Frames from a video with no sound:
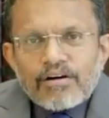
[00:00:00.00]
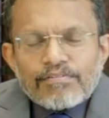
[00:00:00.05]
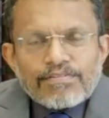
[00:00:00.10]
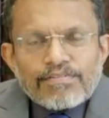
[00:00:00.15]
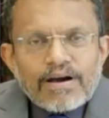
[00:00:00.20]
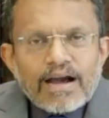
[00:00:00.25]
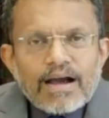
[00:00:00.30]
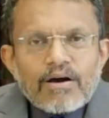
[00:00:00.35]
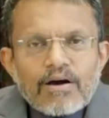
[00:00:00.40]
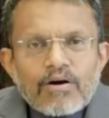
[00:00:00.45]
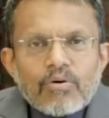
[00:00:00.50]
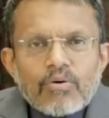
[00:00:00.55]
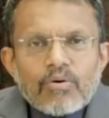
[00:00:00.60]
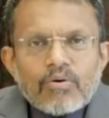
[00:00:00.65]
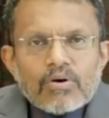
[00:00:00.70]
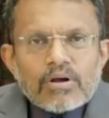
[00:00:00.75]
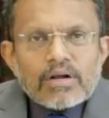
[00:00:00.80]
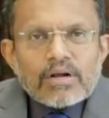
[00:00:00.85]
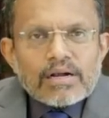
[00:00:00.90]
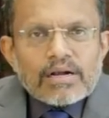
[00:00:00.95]
of
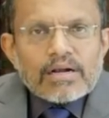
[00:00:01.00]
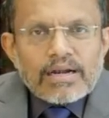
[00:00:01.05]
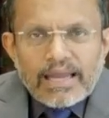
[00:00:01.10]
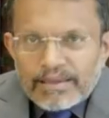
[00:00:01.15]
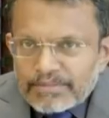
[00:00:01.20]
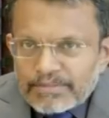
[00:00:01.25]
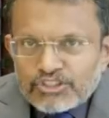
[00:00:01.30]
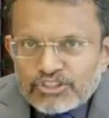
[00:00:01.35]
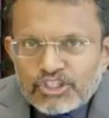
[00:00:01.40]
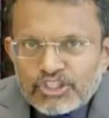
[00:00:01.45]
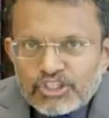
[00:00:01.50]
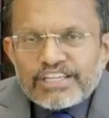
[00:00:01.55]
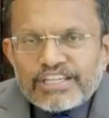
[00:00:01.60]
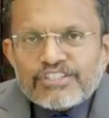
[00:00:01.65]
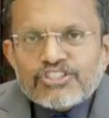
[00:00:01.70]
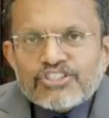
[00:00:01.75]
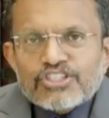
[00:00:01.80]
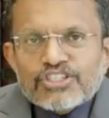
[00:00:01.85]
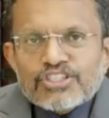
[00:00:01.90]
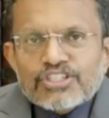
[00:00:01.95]
how climate
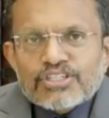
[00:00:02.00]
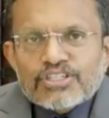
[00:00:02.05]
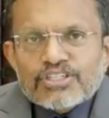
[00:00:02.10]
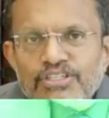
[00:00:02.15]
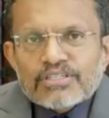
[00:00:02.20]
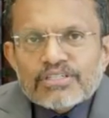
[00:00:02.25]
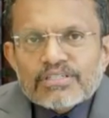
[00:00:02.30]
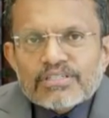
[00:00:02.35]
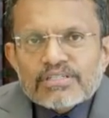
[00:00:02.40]
change